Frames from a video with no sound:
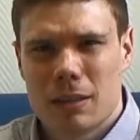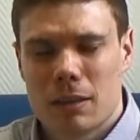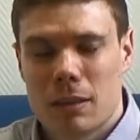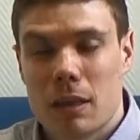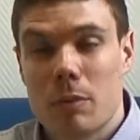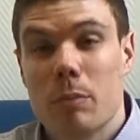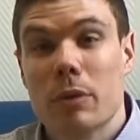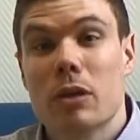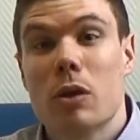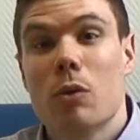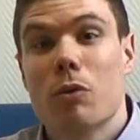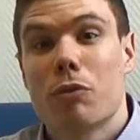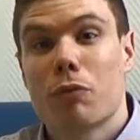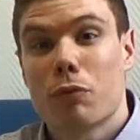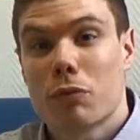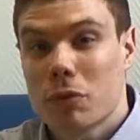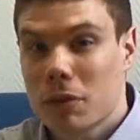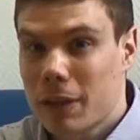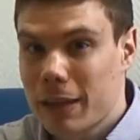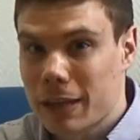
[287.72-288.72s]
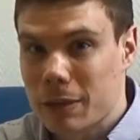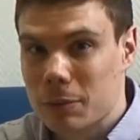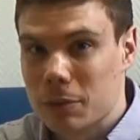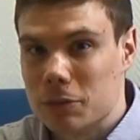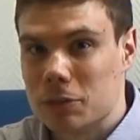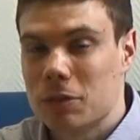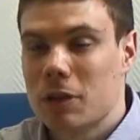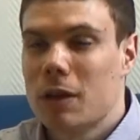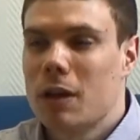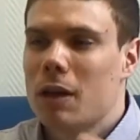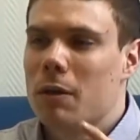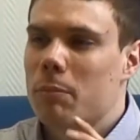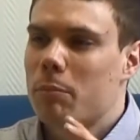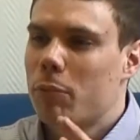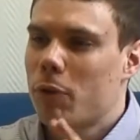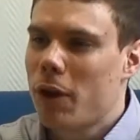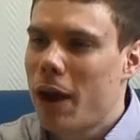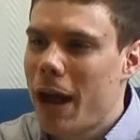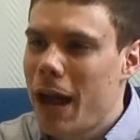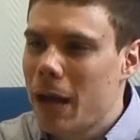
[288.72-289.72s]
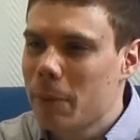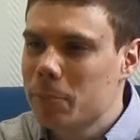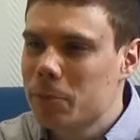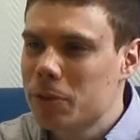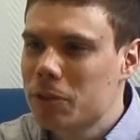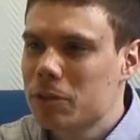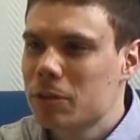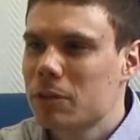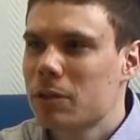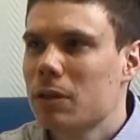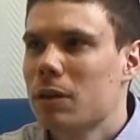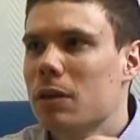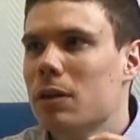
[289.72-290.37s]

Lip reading: Then we go through the language. Perhaps